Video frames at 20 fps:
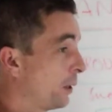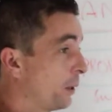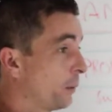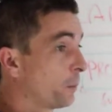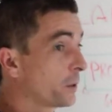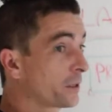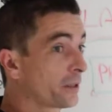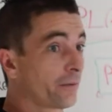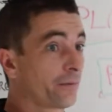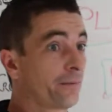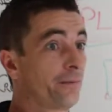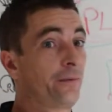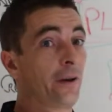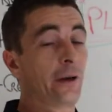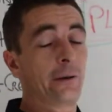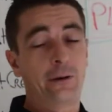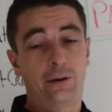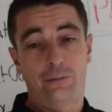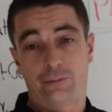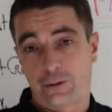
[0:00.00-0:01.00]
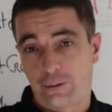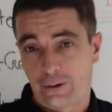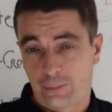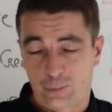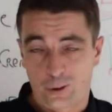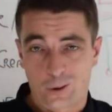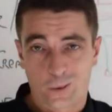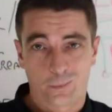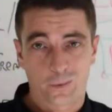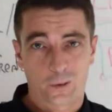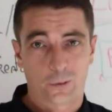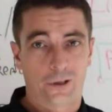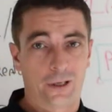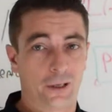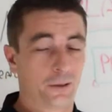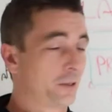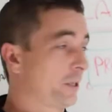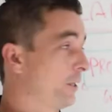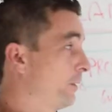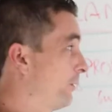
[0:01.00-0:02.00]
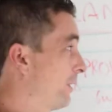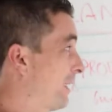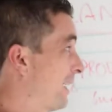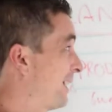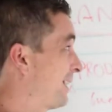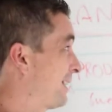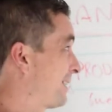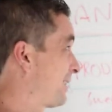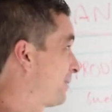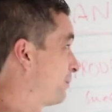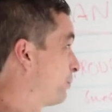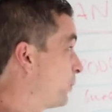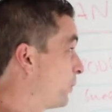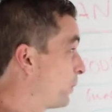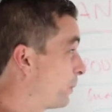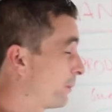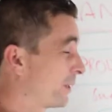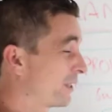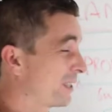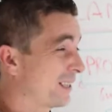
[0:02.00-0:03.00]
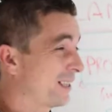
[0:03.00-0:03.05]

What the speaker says: What's very, very popular out there at the moment,